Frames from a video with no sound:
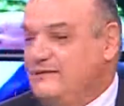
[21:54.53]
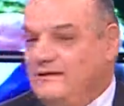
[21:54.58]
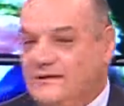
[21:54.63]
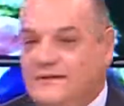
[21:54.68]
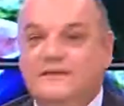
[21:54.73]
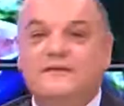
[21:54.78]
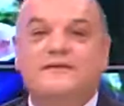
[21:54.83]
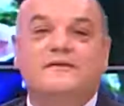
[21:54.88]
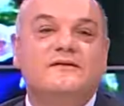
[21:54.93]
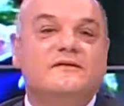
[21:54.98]

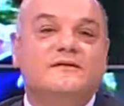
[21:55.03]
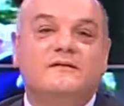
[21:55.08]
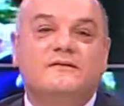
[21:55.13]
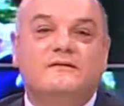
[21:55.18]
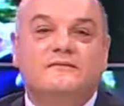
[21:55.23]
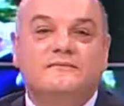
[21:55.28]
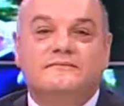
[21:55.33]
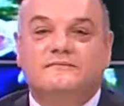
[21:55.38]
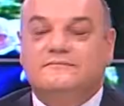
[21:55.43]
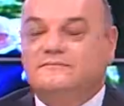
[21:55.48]
And this is
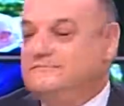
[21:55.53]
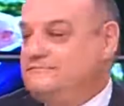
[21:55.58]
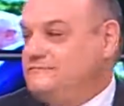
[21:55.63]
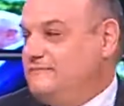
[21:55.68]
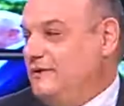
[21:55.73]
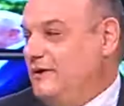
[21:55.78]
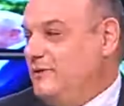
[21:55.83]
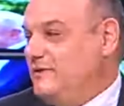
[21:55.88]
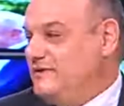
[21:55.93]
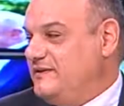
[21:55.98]

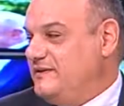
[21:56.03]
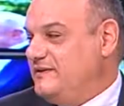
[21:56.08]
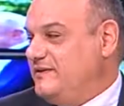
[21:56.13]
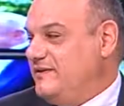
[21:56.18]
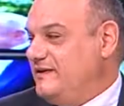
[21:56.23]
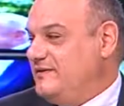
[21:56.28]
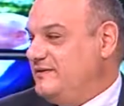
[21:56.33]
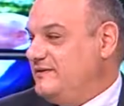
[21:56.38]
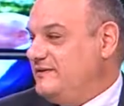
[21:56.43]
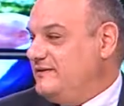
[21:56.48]
our
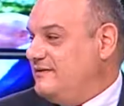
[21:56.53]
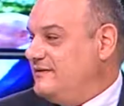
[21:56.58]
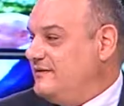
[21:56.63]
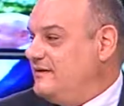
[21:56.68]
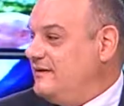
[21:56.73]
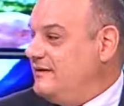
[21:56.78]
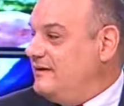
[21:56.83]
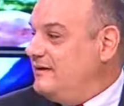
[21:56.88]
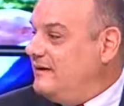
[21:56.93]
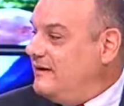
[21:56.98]
success.
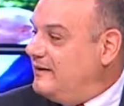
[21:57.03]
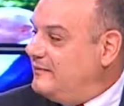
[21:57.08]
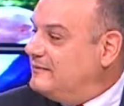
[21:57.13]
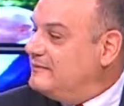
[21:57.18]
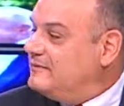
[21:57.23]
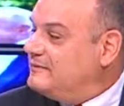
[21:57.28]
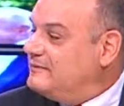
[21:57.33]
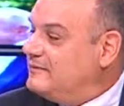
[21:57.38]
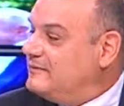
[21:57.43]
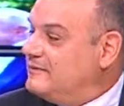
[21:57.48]

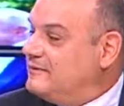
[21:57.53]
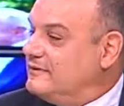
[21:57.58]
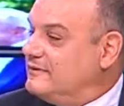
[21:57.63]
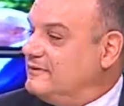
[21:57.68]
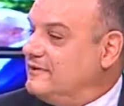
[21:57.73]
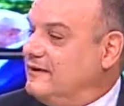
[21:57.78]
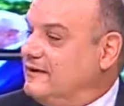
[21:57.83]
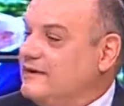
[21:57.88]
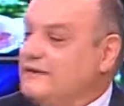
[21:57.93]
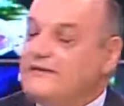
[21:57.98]

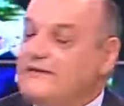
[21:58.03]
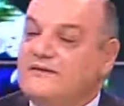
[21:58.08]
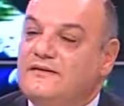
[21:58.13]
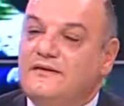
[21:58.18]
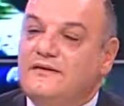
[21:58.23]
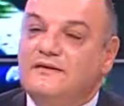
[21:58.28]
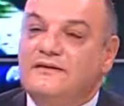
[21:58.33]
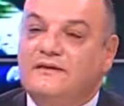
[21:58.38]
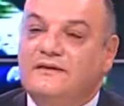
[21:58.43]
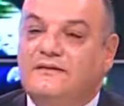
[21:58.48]
I can
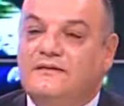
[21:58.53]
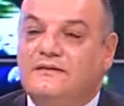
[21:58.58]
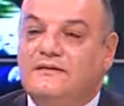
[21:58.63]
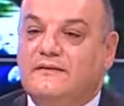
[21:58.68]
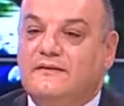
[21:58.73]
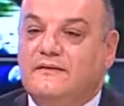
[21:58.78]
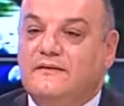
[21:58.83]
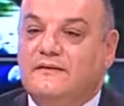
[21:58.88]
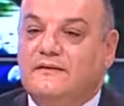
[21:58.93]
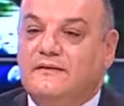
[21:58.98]
see that
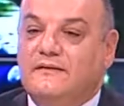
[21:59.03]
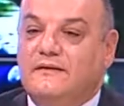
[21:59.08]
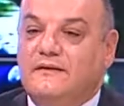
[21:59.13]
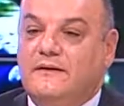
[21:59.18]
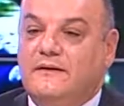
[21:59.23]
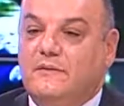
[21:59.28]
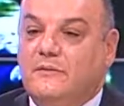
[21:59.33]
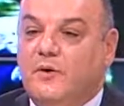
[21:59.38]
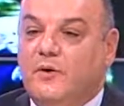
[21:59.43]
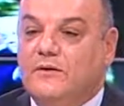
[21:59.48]

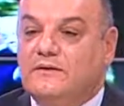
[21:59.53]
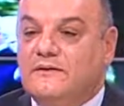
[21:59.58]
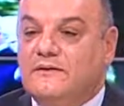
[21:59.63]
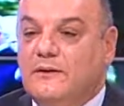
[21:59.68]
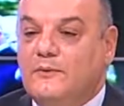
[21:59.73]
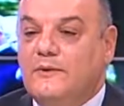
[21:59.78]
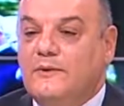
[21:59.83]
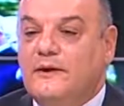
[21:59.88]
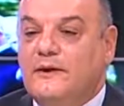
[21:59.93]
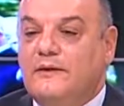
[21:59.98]
in Malta
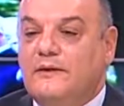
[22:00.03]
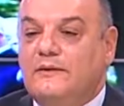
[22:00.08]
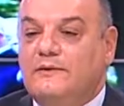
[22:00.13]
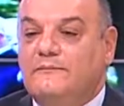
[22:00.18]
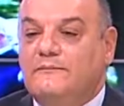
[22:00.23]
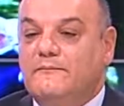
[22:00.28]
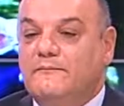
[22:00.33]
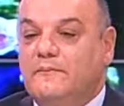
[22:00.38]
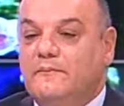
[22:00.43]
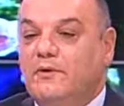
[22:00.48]
we are
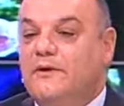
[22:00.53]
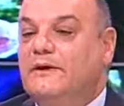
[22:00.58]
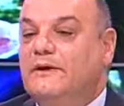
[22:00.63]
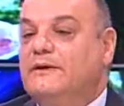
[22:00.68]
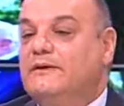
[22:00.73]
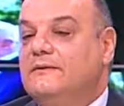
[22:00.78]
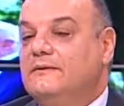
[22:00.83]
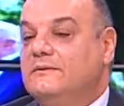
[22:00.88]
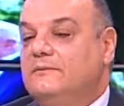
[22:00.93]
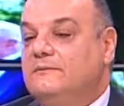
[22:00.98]

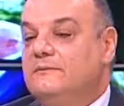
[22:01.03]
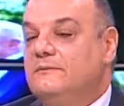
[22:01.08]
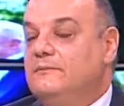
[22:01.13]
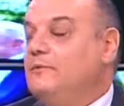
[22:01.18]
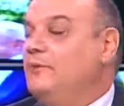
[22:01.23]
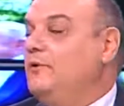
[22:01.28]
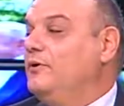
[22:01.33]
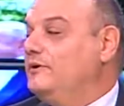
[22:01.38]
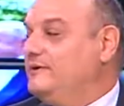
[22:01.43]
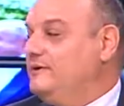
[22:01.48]
importing
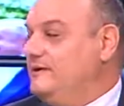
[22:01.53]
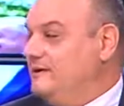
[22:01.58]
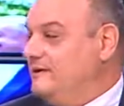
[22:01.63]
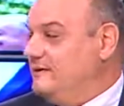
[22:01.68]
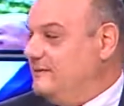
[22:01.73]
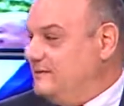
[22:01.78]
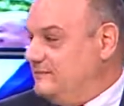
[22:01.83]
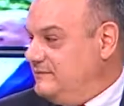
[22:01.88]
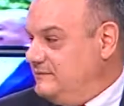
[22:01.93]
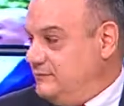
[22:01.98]

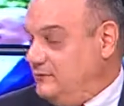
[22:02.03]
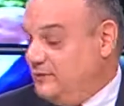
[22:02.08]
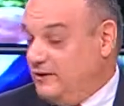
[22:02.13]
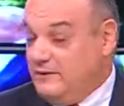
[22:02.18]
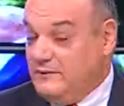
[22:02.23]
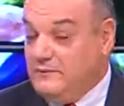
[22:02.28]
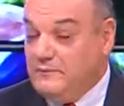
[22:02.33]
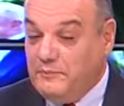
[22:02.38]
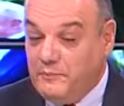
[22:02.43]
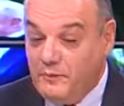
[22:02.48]

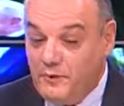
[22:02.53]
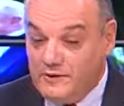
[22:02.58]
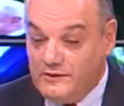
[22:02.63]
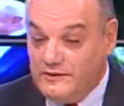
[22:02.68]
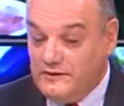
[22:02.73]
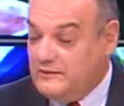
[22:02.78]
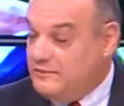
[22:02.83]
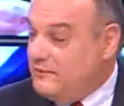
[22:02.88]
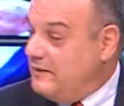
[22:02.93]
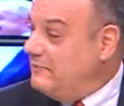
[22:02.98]

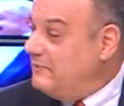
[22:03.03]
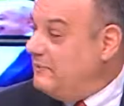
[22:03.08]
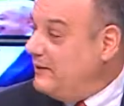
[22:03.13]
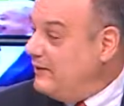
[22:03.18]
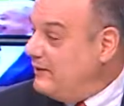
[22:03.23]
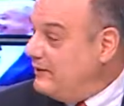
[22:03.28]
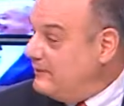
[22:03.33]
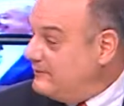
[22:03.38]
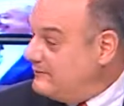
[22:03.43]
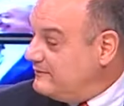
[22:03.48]

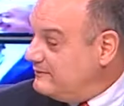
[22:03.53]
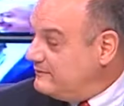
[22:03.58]
manpower.